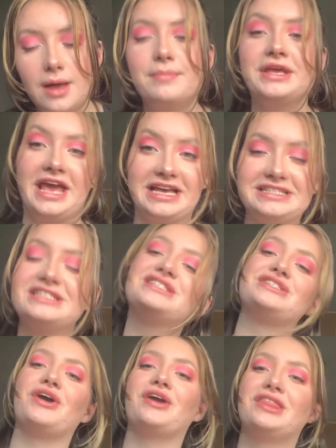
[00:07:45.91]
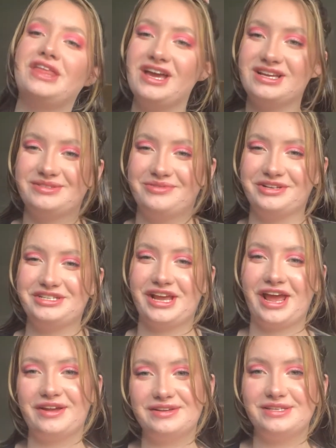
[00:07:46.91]
But yes, so thanks for
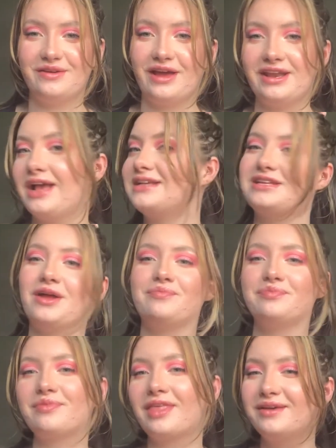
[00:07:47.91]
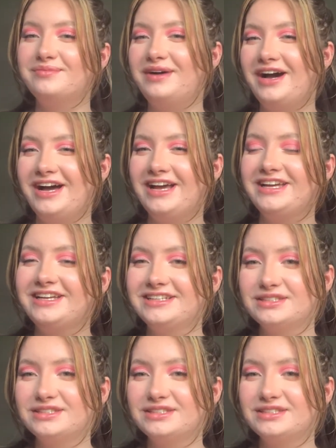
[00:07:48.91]
watching, and I'll see you again next time. Bye.